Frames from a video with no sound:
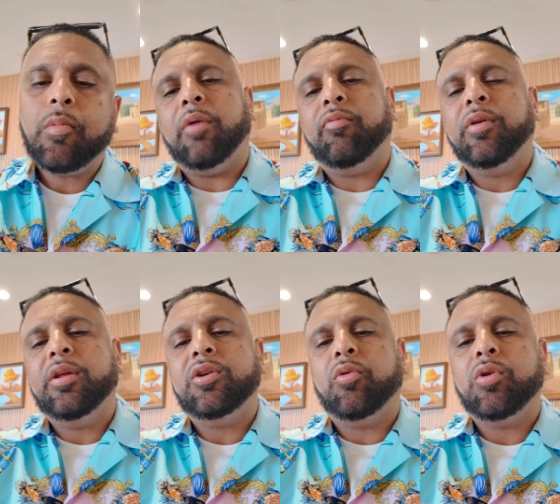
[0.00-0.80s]
I
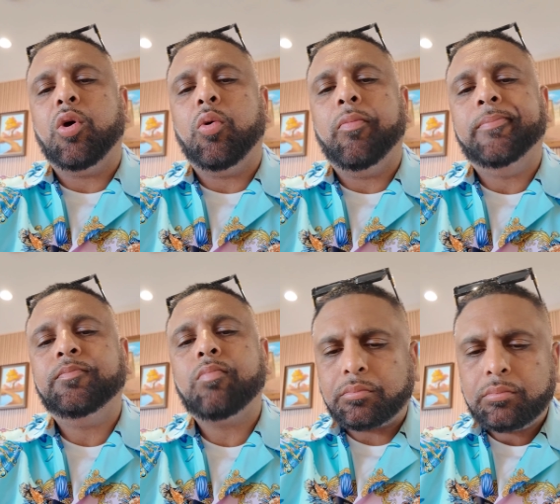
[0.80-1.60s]
really don't know
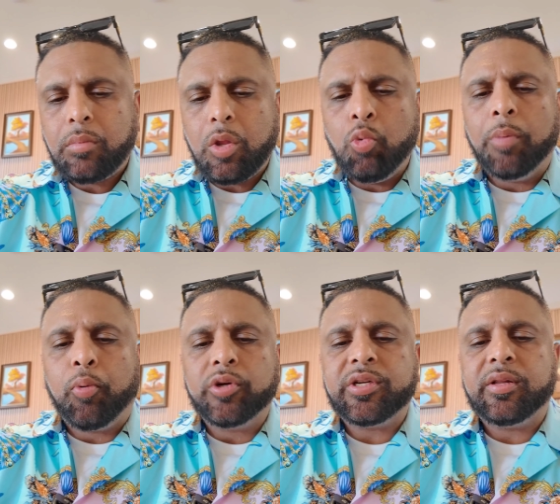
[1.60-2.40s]
what
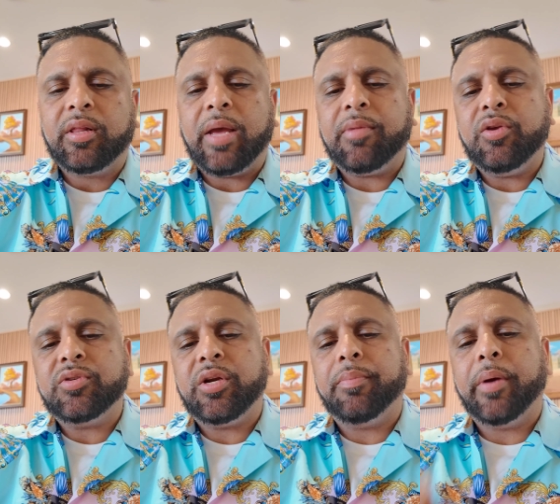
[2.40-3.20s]
portion of the lamb they
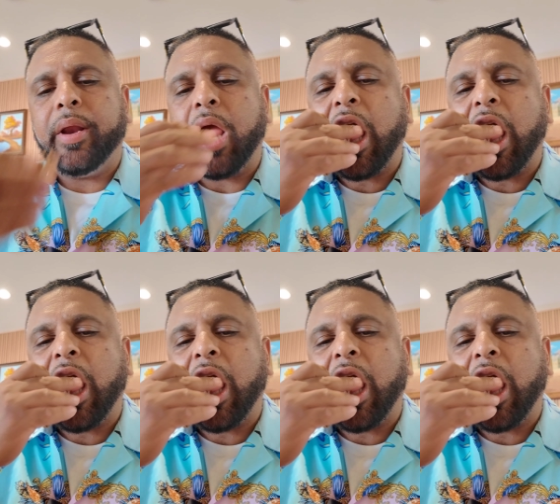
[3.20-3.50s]
used here, but